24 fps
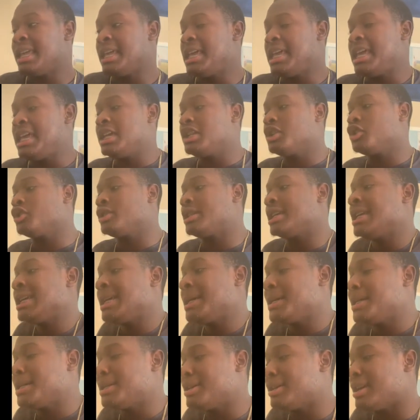either
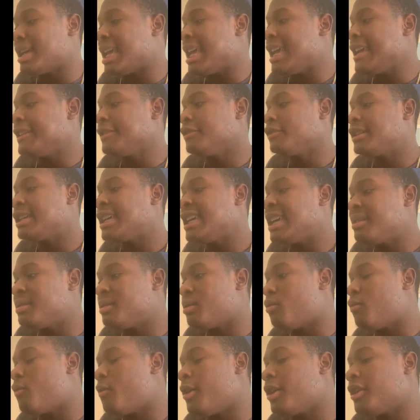team
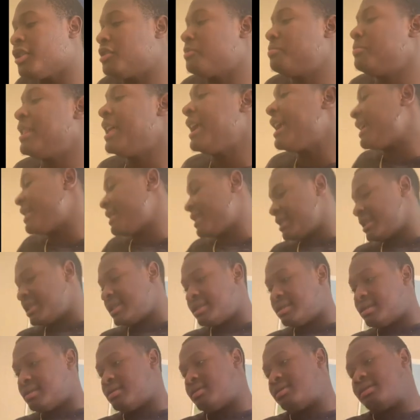the Warriors play
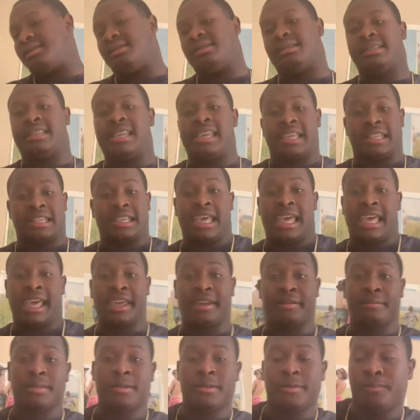6
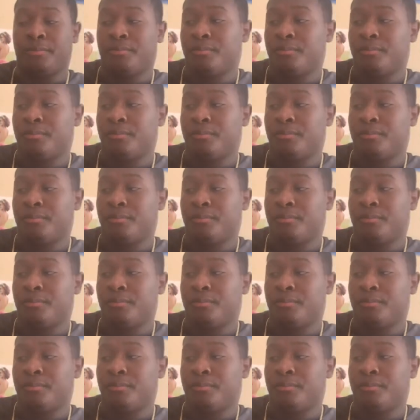games.